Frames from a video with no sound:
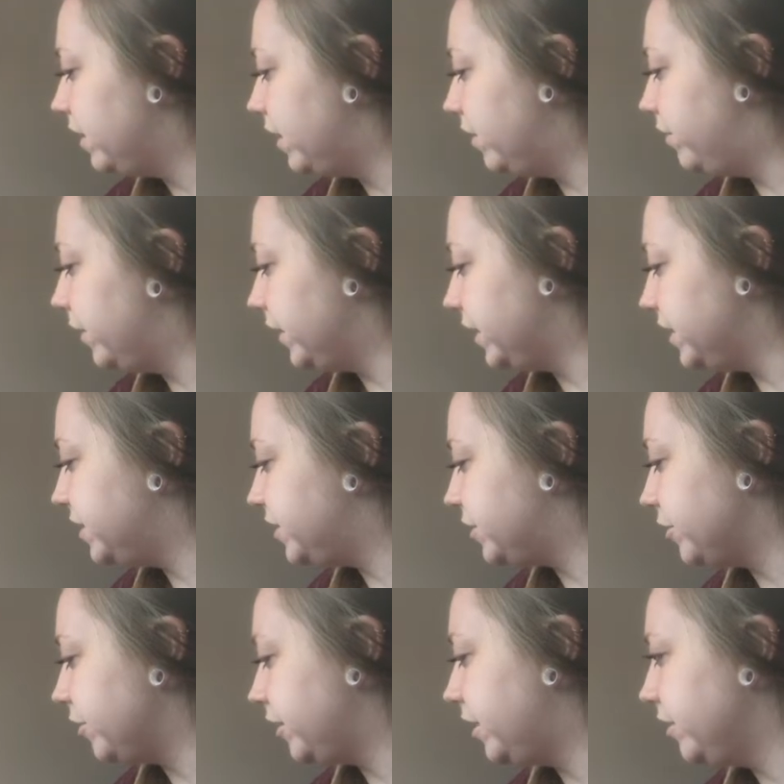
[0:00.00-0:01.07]
a very
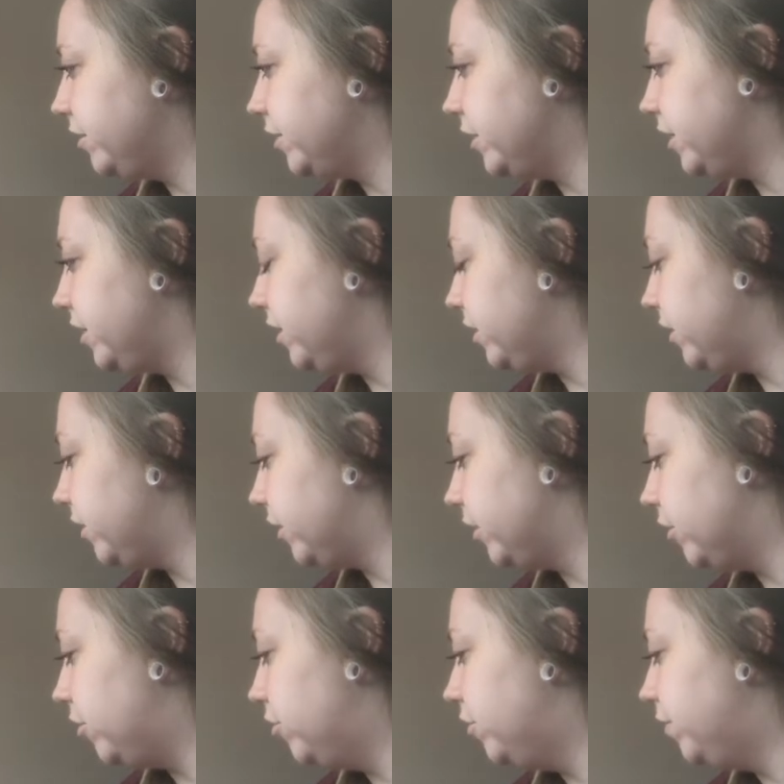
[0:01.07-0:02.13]
circular
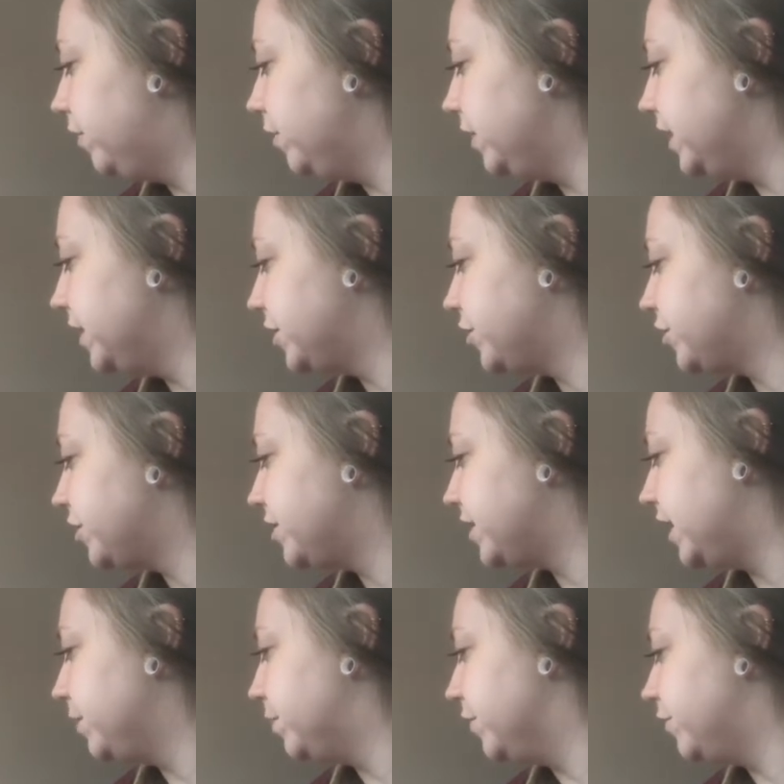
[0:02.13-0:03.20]
or ovalish
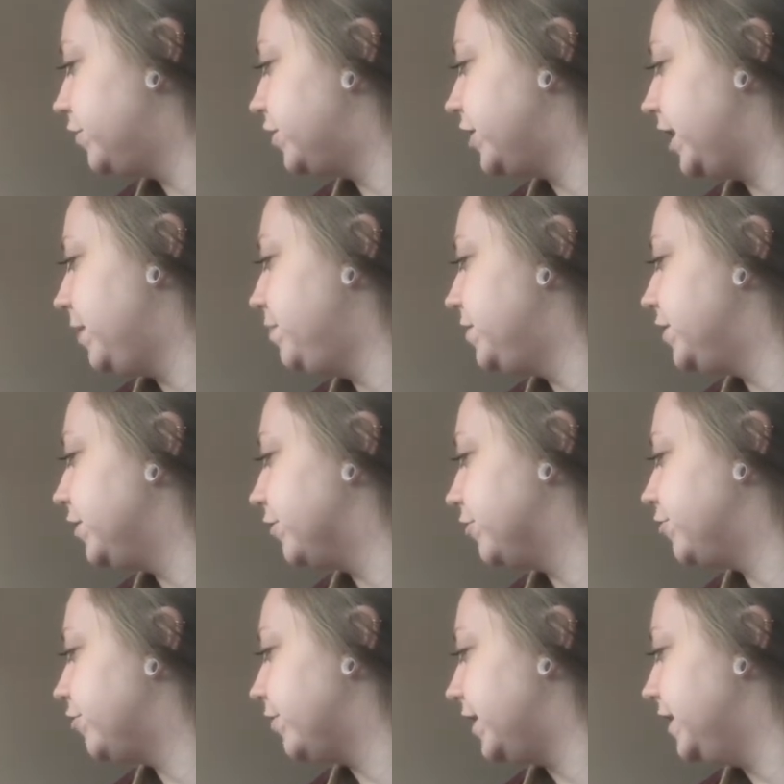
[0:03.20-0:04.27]
type of shape to your
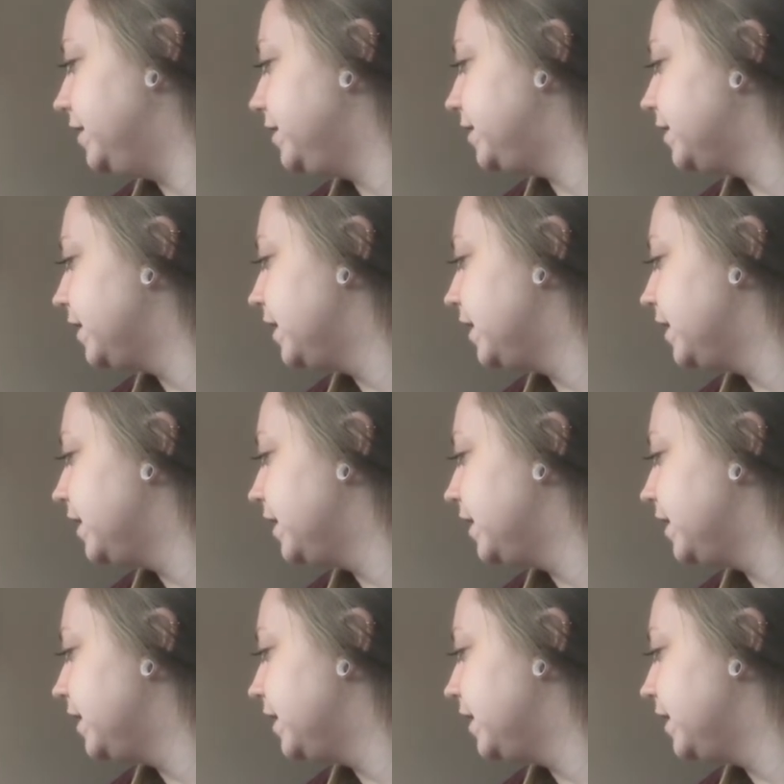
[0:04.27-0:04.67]
trees.